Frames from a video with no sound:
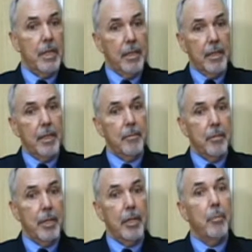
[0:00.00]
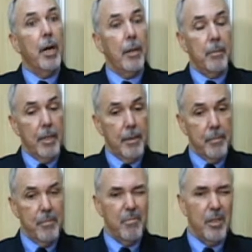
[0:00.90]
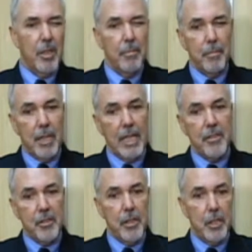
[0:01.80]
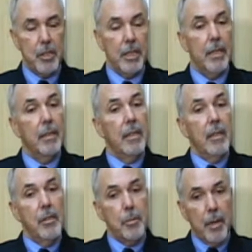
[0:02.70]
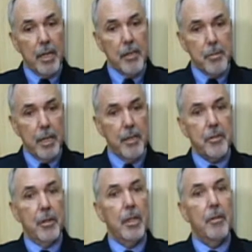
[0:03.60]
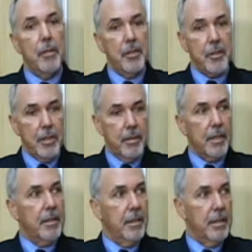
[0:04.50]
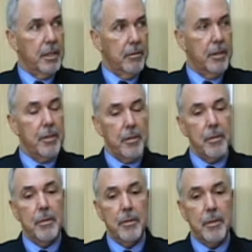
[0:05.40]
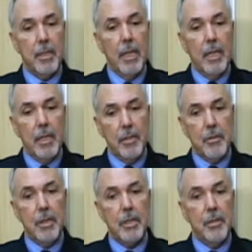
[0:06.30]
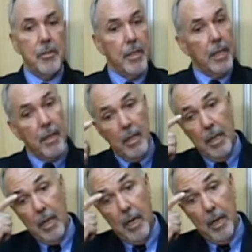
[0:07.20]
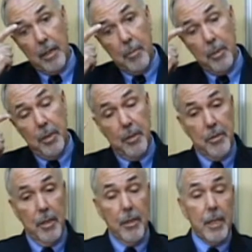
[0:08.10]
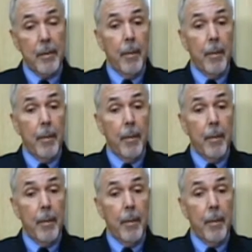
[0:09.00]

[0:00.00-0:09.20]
in the pipeline. So that's essentially it. Spark is based on RISC technology, Resistance Instruction Set computers. So